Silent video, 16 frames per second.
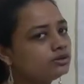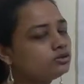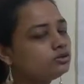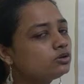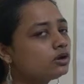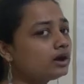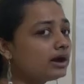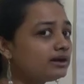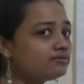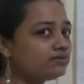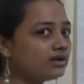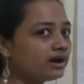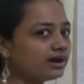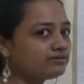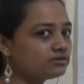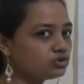So
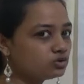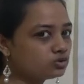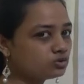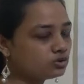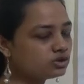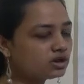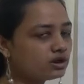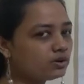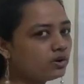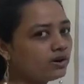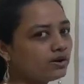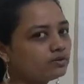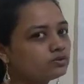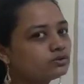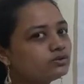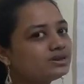I will show you now
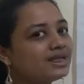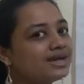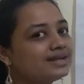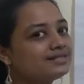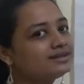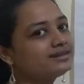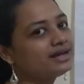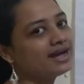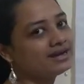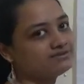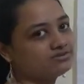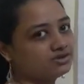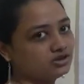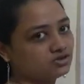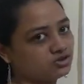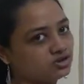how to take that
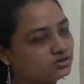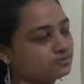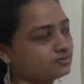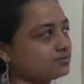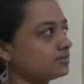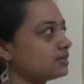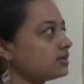average.